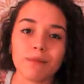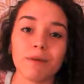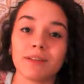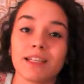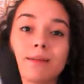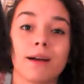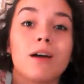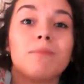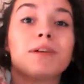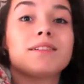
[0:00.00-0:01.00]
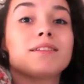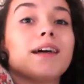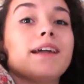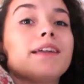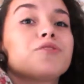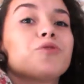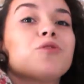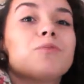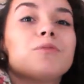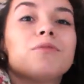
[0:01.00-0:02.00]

me put this back on because the lighting is horrible.